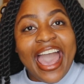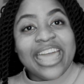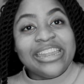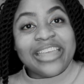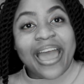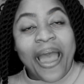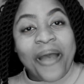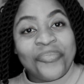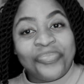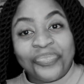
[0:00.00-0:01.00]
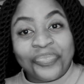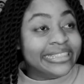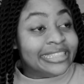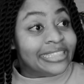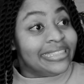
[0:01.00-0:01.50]
And
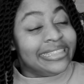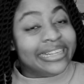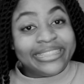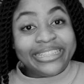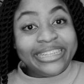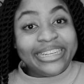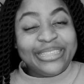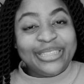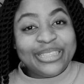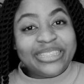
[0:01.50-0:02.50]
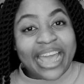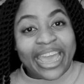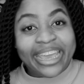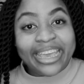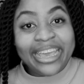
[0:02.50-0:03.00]
needless to
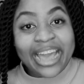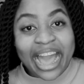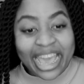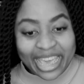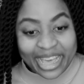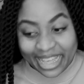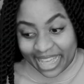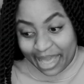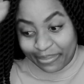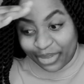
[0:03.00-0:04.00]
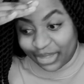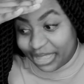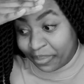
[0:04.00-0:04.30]
say, I'm not a